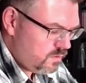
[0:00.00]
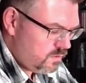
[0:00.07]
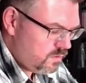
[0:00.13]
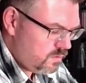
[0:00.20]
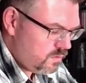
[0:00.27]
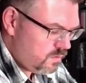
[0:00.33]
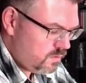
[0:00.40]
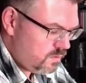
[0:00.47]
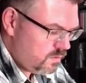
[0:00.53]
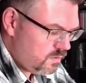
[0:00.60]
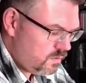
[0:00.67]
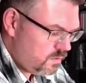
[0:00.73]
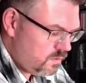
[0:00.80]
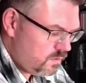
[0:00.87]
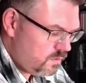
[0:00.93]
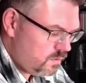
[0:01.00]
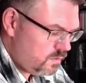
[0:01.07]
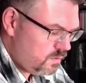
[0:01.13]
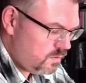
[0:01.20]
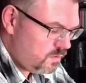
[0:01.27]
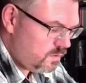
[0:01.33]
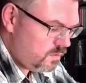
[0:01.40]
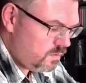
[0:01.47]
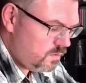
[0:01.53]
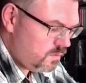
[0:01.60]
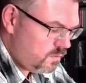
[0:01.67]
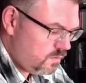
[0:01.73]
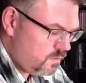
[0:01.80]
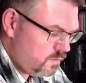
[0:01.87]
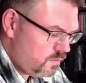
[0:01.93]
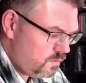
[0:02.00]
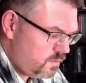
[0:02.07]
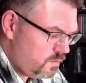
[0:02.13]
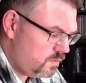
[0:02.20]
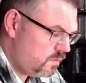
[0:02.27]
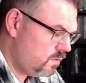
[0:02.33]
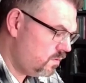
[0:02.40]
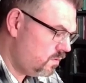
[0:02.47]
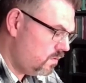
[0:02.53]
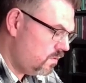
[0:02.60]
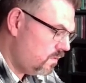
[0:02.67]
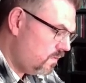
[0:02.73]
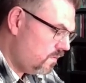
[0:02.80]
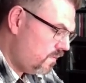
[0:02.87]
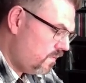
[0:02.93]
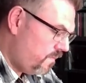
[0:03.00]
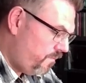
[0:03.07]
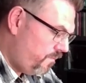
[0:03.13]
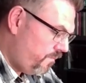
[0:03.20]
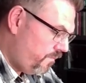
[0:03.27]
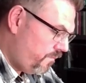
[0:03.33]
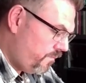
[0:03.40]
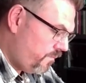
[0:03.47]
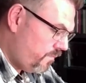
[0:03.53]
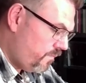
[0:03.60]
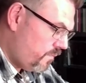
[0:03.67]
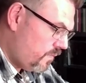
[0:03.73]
Nobody speaks.